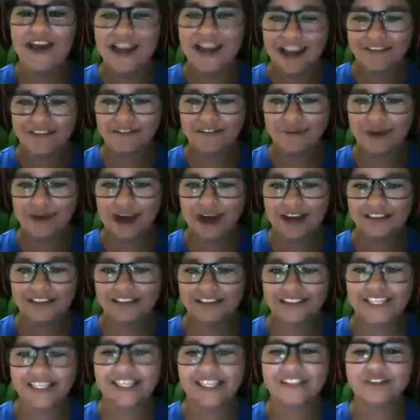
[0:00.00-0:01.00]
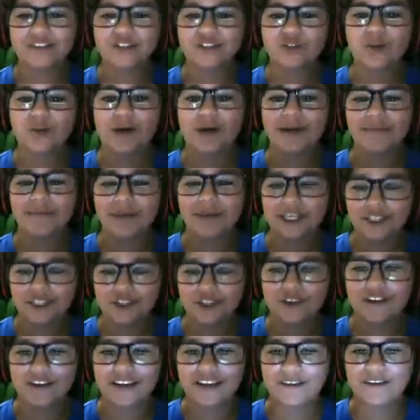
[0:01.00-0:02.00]
If you guys did enjoy, make
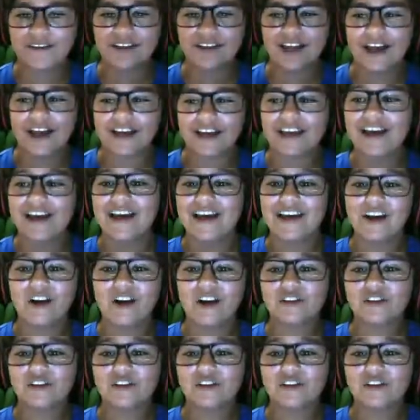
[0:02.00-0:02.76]
sure to leave a like and